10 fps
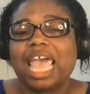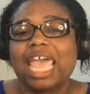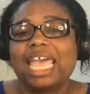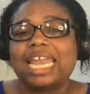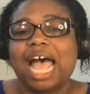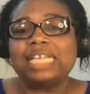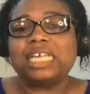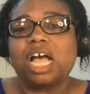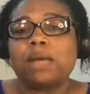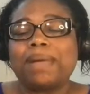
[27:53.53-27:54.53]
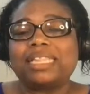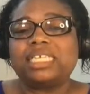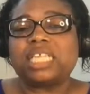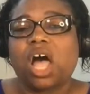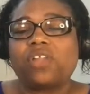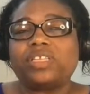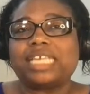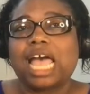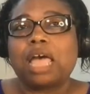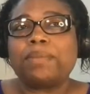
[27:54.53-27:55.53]
And I talk about this all the
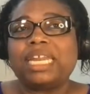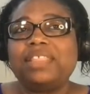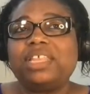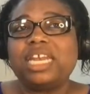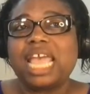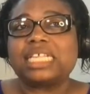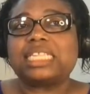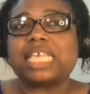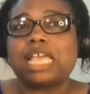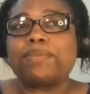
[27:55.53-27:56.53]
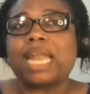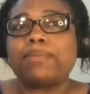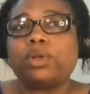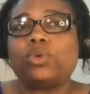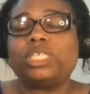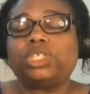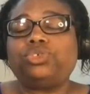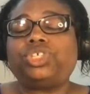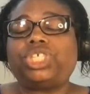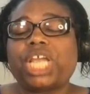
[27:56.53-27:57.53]
time. And in the next segment, I'm going
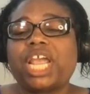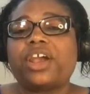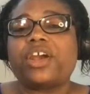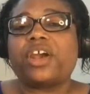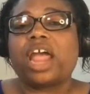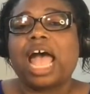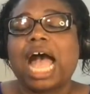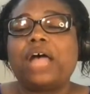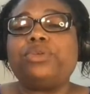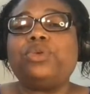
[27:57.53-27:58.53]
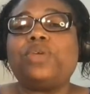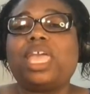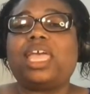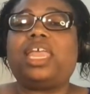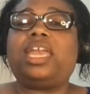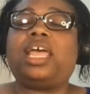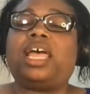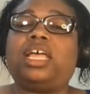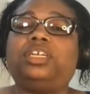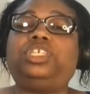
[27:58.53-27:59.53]
to share how you can
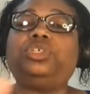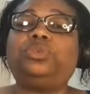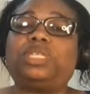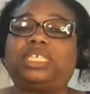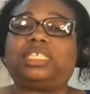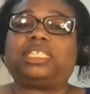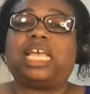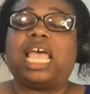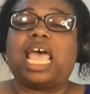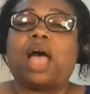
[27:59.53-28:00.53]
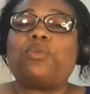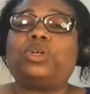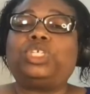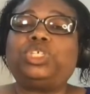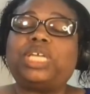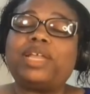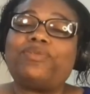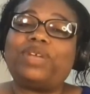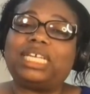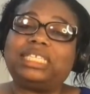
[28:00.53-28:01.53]
do this. I want you to
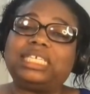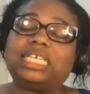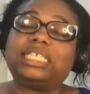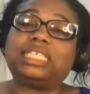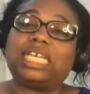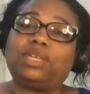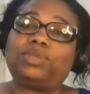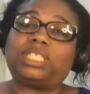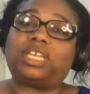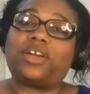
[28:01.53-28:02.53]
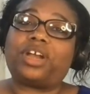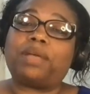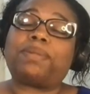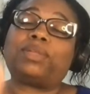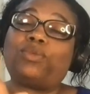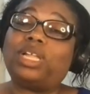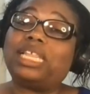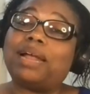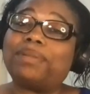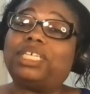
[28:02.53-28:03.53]
invest in continuous learning. But the one
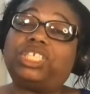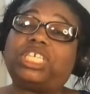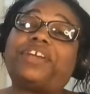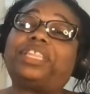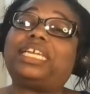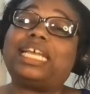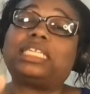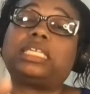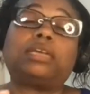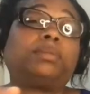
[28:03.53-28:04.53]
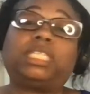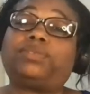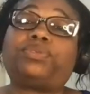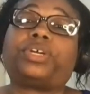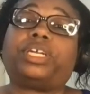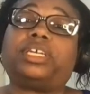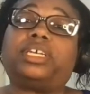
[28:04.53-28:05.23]
that I'm going to share in the next segment is free.